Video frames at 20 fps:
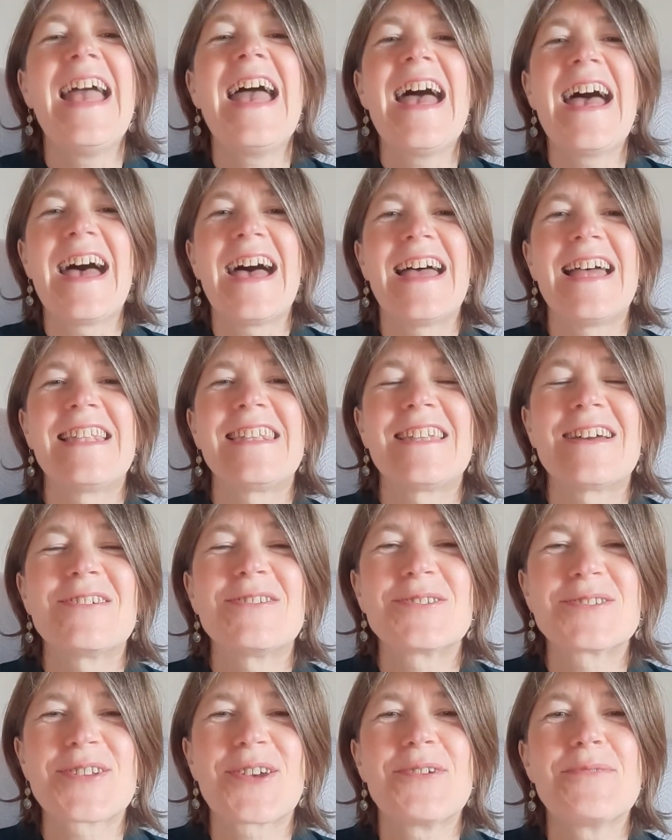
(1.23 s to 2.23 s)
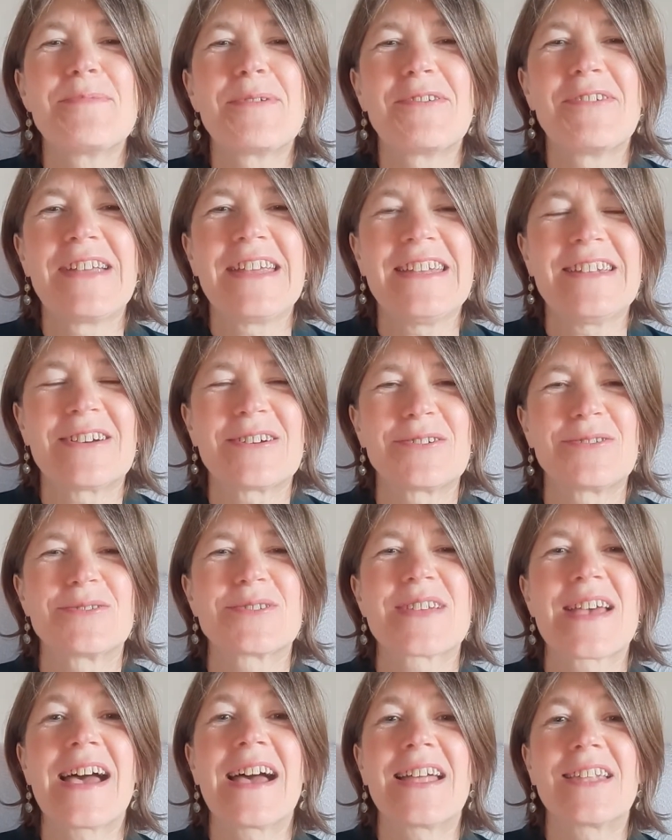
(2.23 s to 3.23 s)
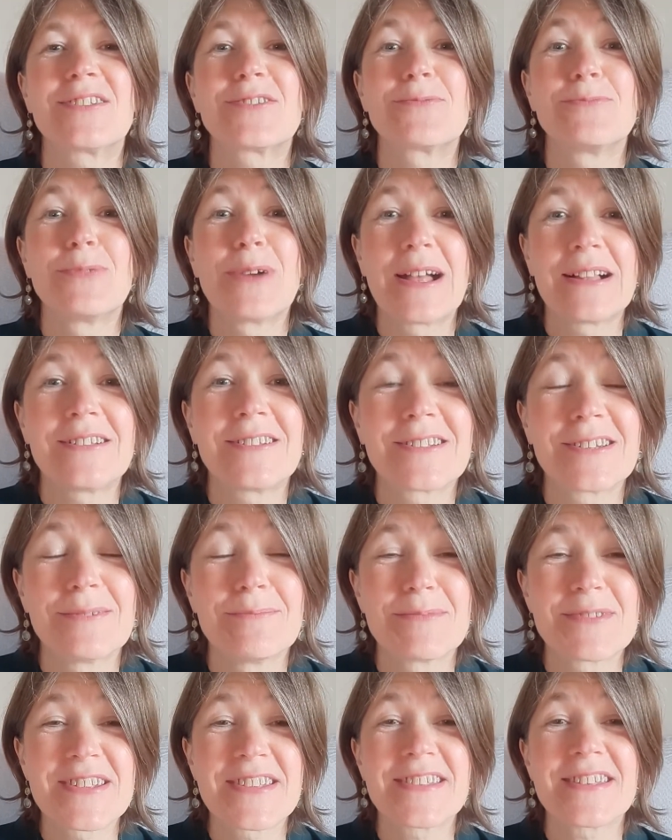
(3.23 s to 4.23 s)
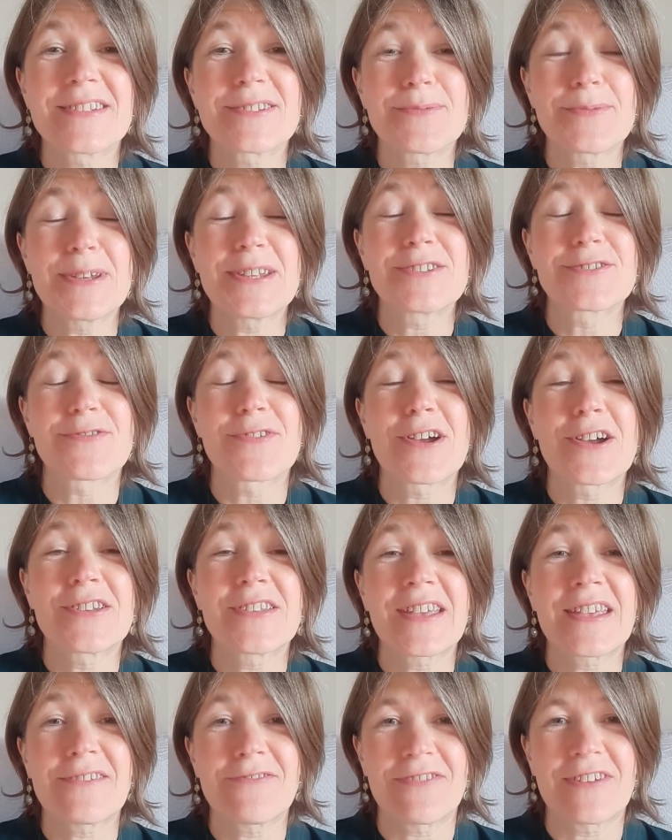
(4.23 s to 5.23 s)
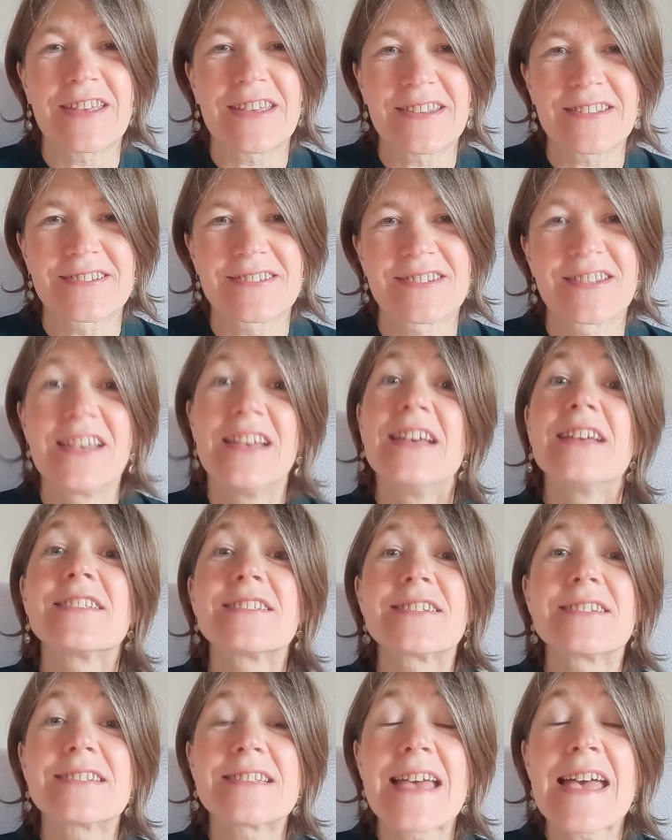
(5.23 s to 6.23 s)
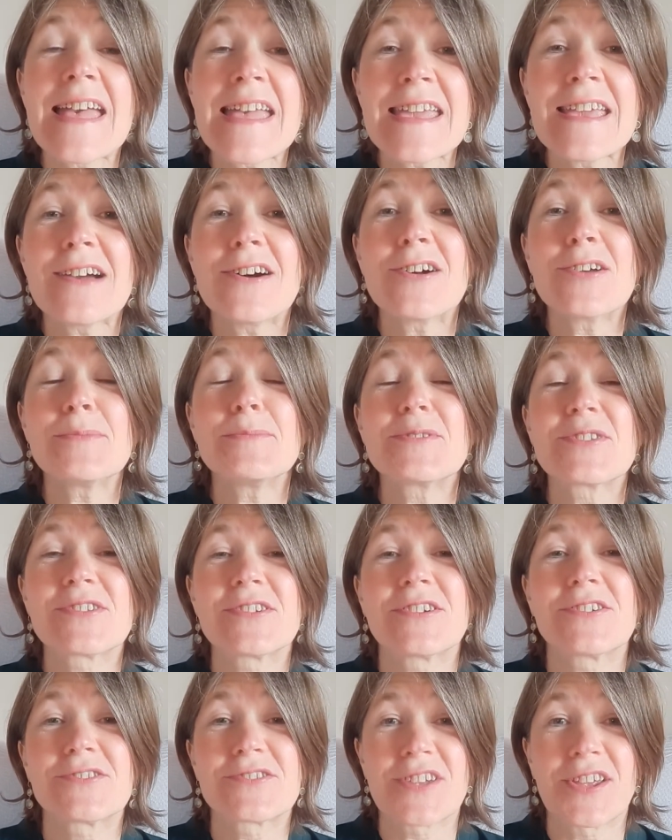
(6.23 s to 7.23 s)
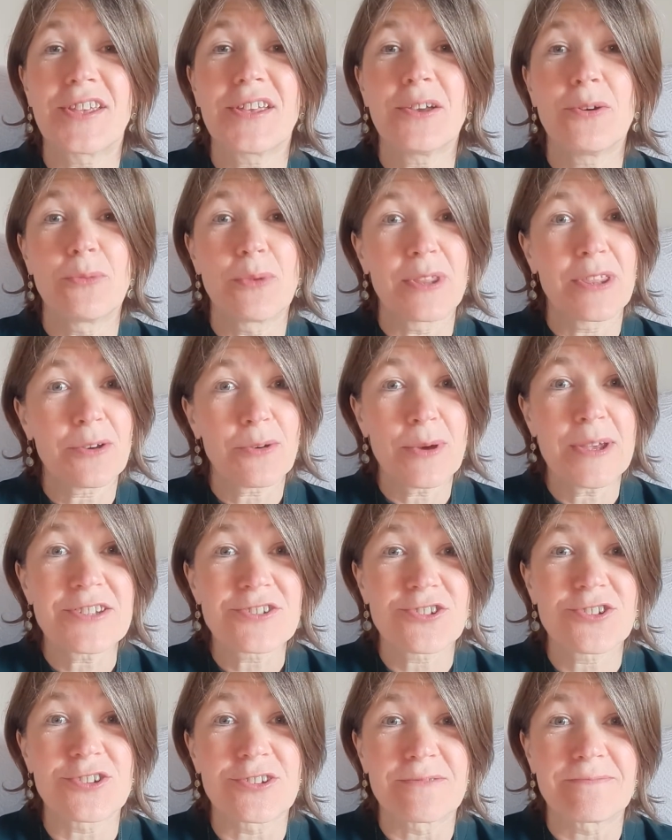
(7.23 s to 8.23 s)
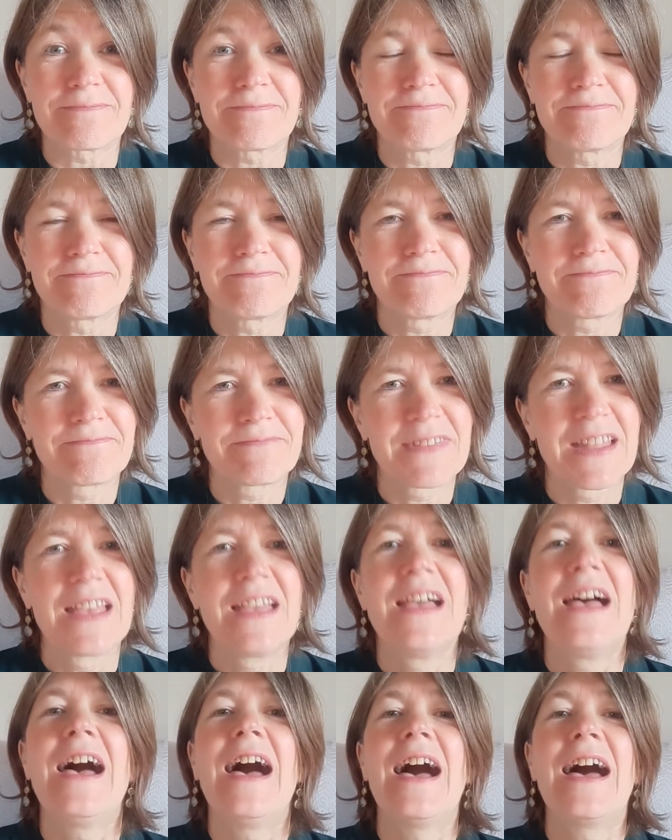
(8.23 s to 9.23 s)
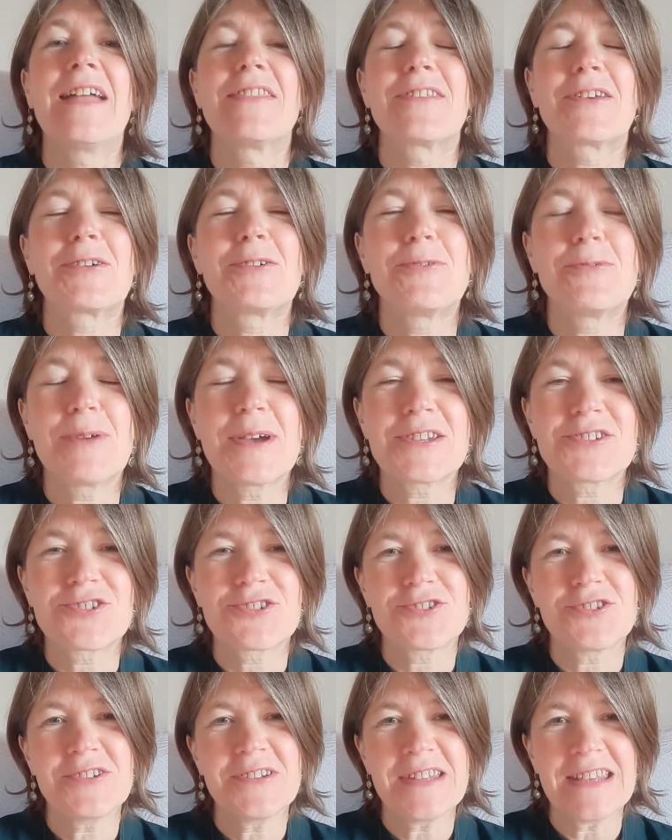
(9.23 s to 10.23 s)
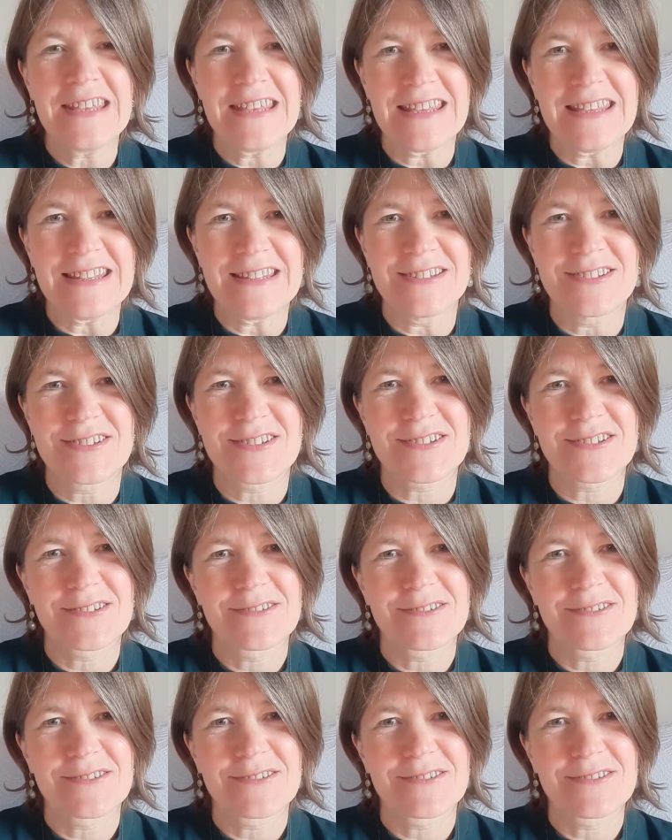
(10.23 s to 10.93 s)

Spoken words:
Hello, Soberinos, and welcome to this week's Friday Fix. Today I'm starting with a question, and the question is,